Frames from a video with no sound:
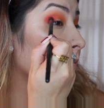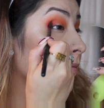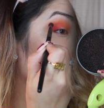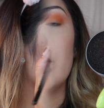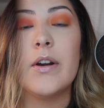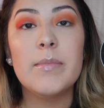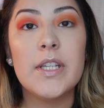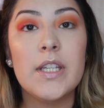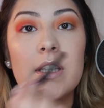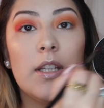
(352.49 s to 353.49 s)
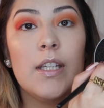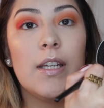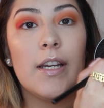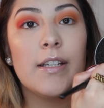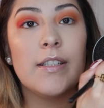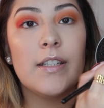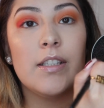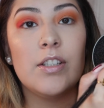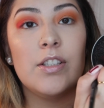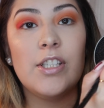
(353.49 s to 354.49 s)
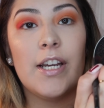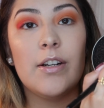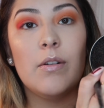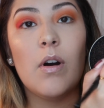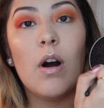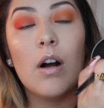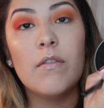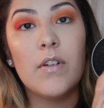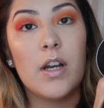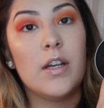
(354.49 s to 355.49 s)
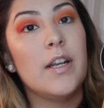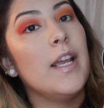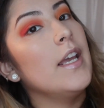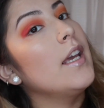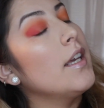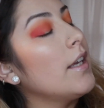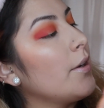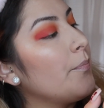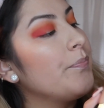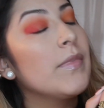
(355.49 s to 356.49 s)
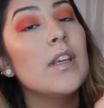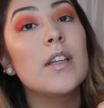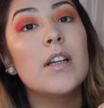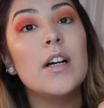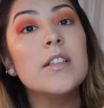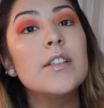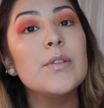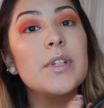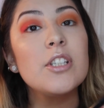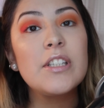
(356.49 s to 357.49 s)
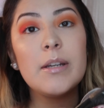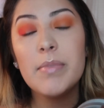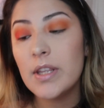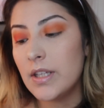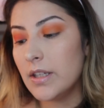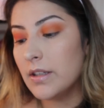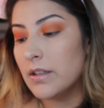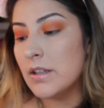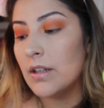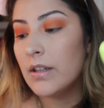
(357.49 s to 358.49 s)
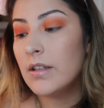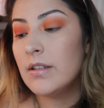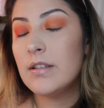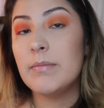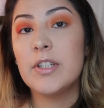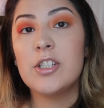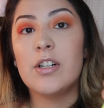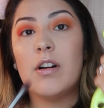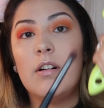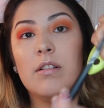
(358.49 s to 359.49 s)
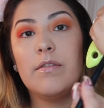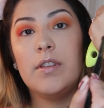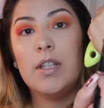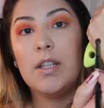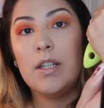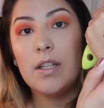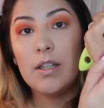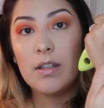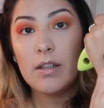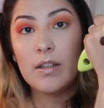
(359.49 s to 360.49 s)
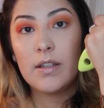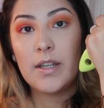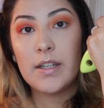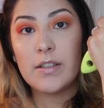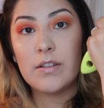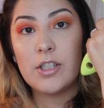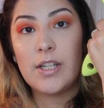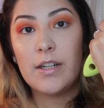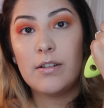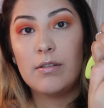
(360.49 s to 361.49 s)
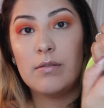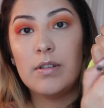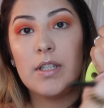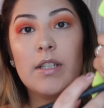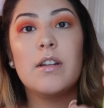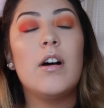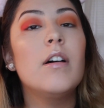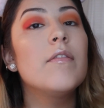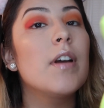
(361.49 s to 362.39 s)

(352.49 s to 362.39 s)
So now I'm taking the excess shadow off on a color switch type thing to make sure all of the extra shadow is off,